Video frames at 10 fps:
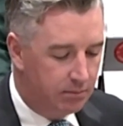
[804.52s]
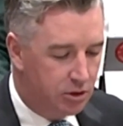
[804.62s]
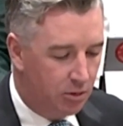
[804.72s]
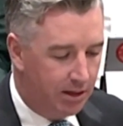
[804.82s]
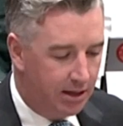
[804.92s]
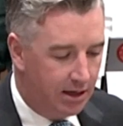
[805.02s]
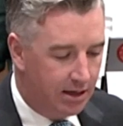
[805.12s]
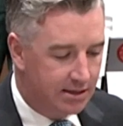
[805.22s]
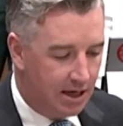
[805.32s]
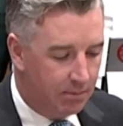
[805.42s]
so many
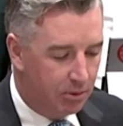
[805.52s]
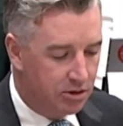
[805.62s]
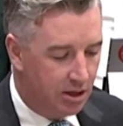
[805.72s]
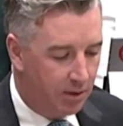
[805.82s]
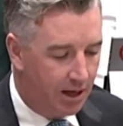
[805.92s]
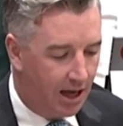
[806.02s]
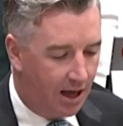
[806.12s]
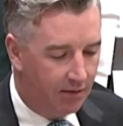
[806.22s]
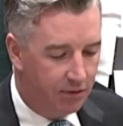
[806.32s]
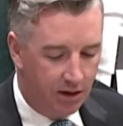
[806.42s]
examples that we
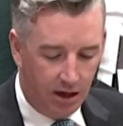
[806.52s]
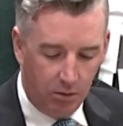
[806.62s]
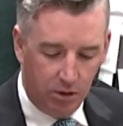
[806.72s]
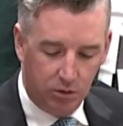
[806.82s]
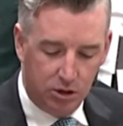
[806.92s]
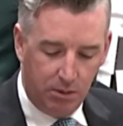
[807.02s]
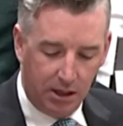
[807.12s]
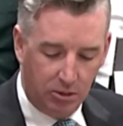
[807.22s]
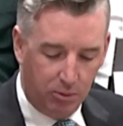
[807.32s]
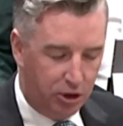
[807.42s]
have with
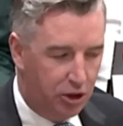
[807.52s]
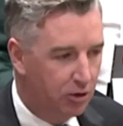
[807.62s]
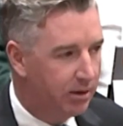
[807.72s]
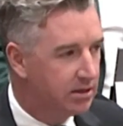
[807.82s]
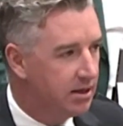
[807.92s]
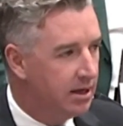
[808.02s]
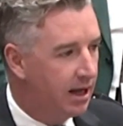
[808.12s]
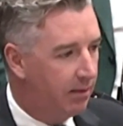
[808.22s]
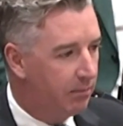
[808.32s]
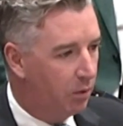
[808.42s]
respect to procurement,
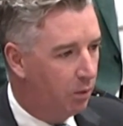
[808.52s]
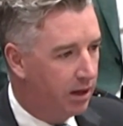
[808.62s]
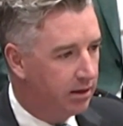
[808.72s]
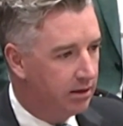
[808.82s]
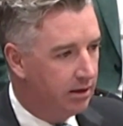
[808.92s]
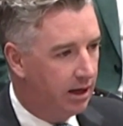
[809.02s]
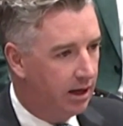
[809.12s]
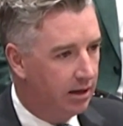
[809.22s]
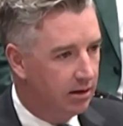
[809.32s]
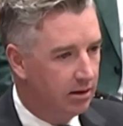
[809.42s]

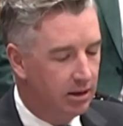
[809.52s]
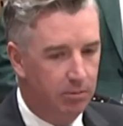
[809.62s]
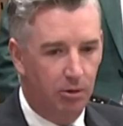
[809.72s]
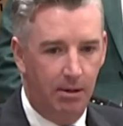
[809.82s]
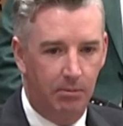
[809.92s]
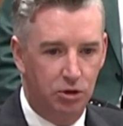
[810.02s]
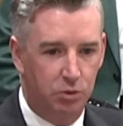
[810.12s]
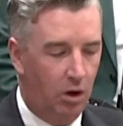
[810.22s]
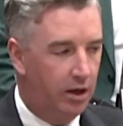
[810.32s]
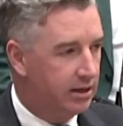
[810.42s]
Liberal members
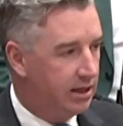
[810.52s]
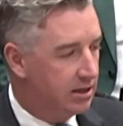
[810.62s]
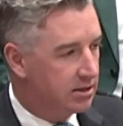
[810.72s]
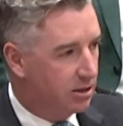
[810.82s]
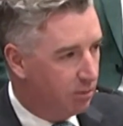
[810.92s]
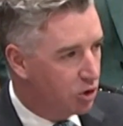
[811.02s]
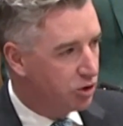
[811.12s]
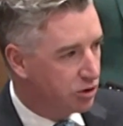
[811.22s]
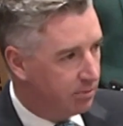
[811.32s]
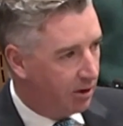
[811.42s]
want is
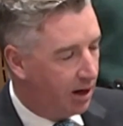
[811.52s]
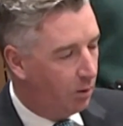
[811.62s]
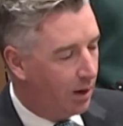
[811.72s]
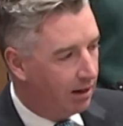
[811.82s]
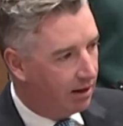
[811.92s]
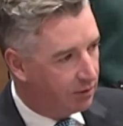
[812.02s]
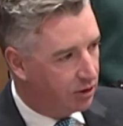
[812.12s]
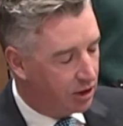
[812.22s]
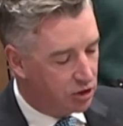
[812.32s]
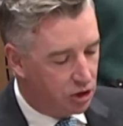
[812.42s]
commercials about how well
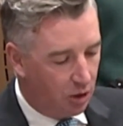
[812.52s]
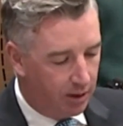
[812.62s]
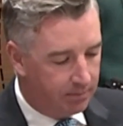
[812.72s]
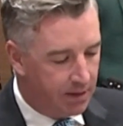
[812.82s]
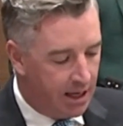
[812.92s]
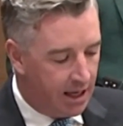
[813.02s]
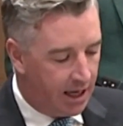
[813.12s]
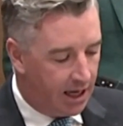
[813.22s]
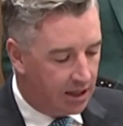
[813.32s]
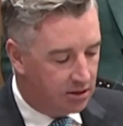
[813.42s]
everything is going,
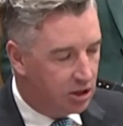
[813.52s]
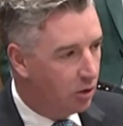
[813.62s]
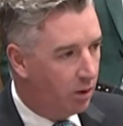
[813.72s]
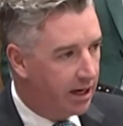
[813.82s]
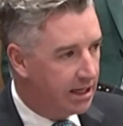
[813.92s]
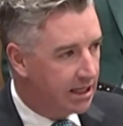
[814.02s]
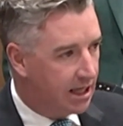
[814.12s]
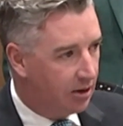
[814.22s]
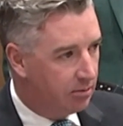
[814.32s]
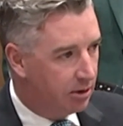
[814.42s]
and they don't want any
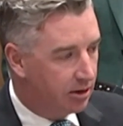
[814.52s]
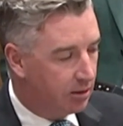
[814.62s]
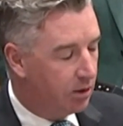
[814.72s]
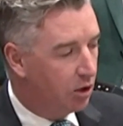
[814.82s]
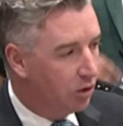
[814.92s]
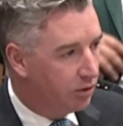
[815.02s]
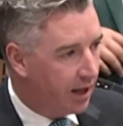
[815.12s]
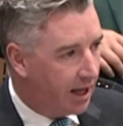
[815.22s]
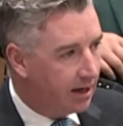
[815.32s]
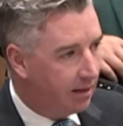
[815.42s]
accountability. We heard
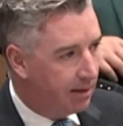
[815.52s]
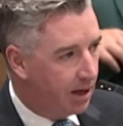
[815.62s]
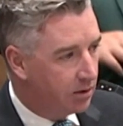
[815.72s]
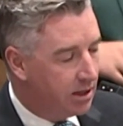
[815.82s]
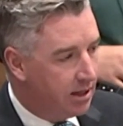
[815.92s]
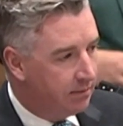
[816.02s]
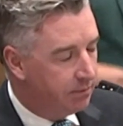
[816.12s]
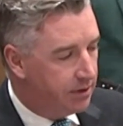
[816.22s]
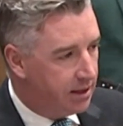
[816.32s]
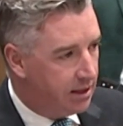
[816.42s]
that about
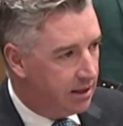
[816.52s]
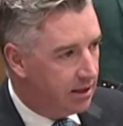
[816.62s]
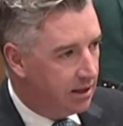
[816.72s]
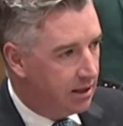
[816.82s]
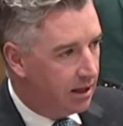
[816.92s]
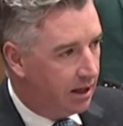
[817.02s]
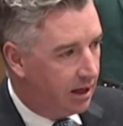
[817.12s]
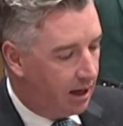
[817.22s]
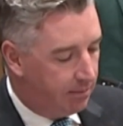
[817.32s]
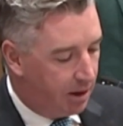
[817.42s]
the
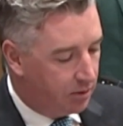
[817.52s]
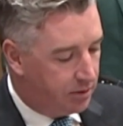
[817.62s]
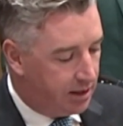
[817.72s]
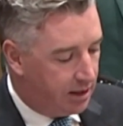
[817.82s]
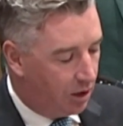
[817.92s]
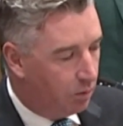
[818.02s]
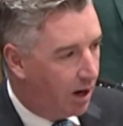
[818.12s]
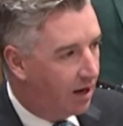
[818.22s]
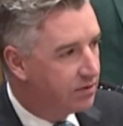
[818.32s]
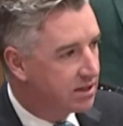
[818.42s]

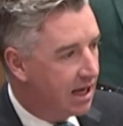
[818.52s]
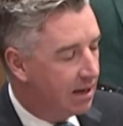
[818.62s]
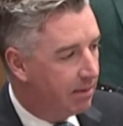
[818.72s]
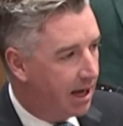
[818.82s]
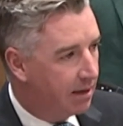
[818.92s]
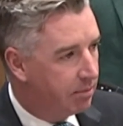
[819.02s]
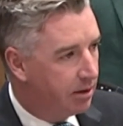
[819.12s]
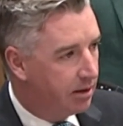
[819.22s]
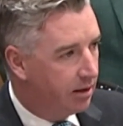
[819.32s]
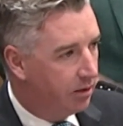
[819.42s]
Arrive scam app.
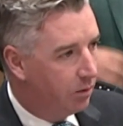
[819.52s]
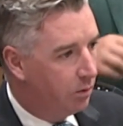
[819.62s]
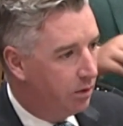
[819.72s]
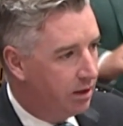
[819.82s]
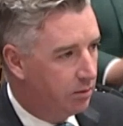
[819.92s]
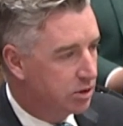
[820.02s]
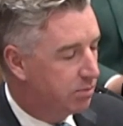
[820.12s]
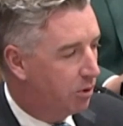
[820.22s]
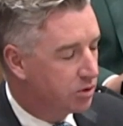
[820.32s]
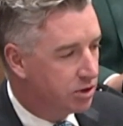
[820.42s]
It was
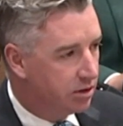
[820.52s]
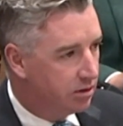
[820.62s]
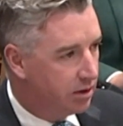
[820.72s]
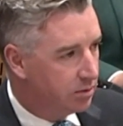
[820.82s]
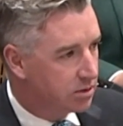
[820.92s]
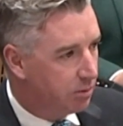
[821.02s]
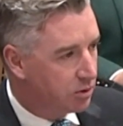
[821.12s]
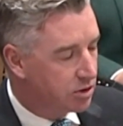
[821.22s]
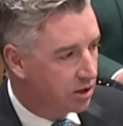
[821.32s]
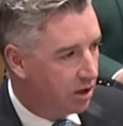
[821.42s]
supposed to
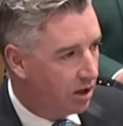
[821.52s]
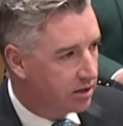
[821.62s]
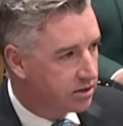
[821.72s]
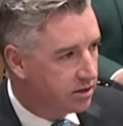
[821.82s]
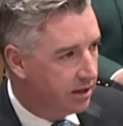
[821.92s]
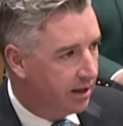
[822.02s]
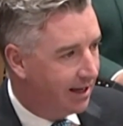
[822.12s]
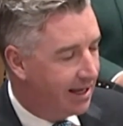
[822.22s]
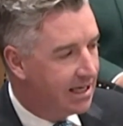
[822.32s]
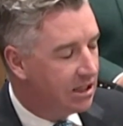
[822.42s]
cost
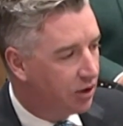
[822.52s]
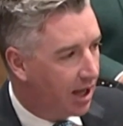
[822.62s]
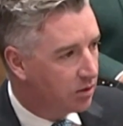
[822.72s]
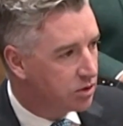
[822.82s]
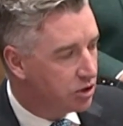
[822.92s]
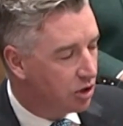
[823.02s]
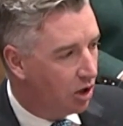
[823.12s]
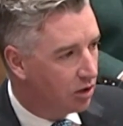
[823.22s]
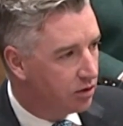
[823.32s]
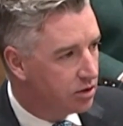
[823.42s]

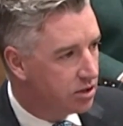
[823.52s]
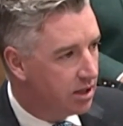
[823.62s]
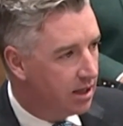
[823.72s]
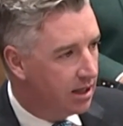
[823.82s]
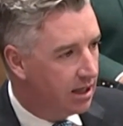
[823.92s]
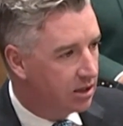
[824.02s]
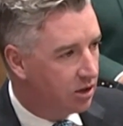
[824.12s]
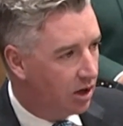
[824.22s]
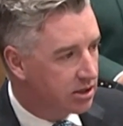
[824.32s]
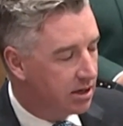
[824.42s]
$80,000. It
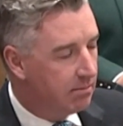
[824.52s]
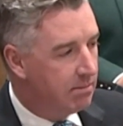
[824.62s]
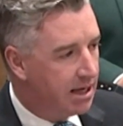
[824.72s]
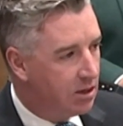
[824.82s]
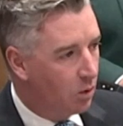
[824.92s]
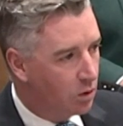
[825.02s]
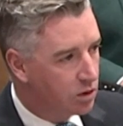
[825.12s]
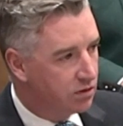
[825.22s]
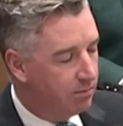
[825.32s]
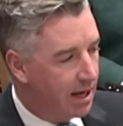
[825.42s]
cost many
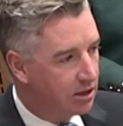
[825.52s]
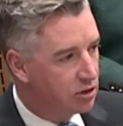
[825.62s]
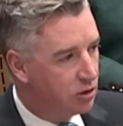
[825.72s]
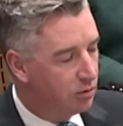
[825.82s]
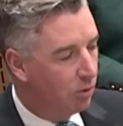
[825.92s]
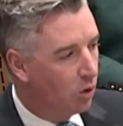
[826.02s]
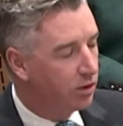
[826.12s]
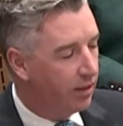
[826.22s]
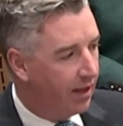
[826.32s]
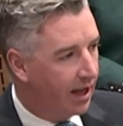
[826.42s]
orders of magnitude more
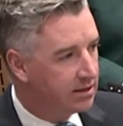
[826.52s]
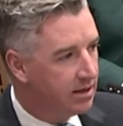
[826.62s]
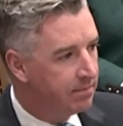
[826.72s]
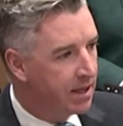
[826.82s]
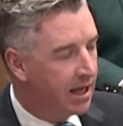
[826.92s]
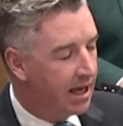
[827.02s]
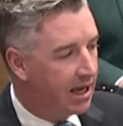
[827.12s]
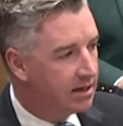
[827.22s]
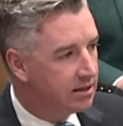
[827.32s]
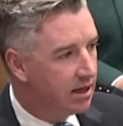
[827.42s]
than that,
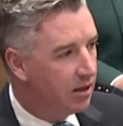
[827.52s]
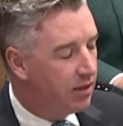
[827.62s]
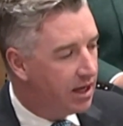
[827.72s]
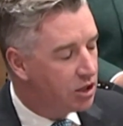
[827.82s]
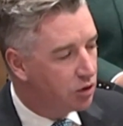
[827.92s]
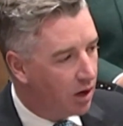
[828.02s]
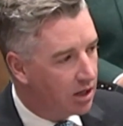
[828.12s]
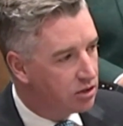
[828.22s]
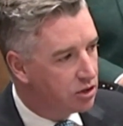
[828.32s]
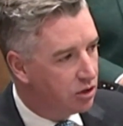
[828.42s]
and they
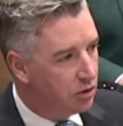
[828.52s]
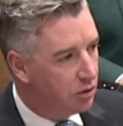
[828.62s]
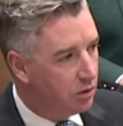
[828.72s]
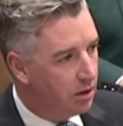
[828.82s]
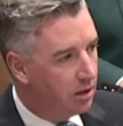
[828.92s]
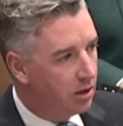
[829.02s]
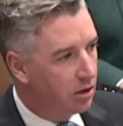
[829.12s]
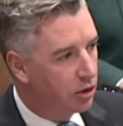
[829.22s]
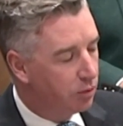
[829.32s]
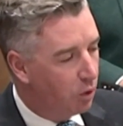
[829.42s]
tried to
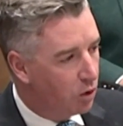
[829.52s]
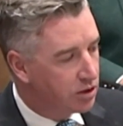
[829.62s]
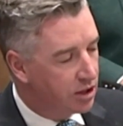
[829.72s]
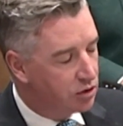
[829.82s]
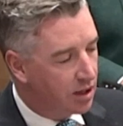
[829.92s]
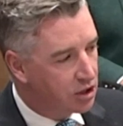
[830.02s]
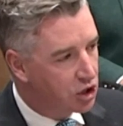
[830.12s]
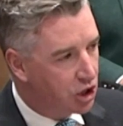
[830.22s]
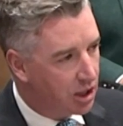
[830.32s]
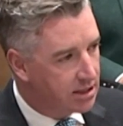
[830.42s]
thwart. They tried to
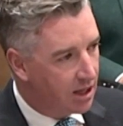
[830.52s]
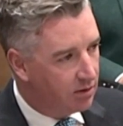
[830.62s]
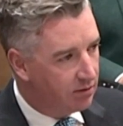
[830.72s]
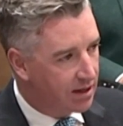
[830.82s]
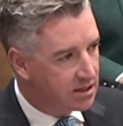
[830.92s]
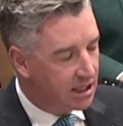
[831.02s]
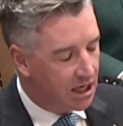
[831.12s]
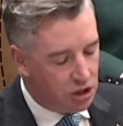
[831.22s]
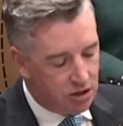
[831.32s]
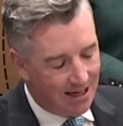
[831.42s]
shut down
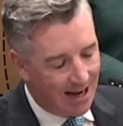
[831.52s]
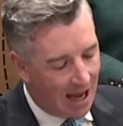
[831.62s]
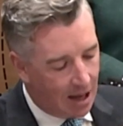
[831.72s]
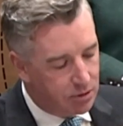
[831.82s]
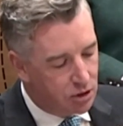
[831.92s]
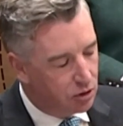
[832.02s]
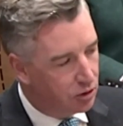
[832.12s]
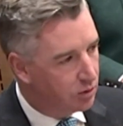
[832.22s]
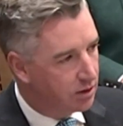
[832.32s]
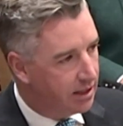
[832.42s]
investigations at
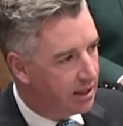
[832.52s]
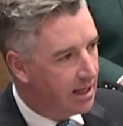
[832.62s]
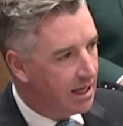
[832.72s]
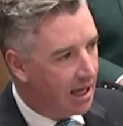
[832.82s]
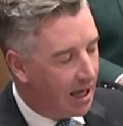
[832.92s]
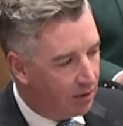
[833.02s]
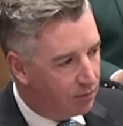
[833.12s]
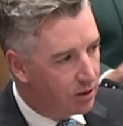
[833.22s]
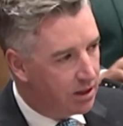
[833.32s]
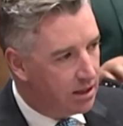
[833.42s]
absolutely
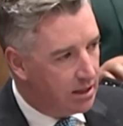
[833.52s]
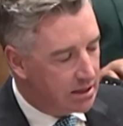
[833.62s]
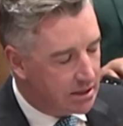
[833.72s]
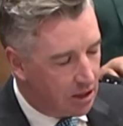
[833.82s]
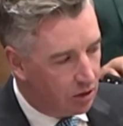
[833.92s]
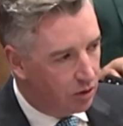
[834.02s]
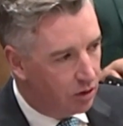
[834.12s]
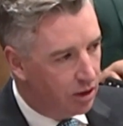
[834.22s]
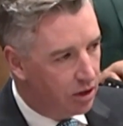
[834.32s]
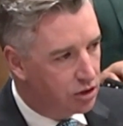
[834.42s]
every
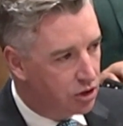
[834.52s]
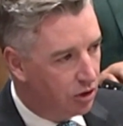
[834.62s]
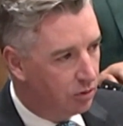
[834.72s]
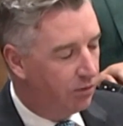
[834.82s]
single turn.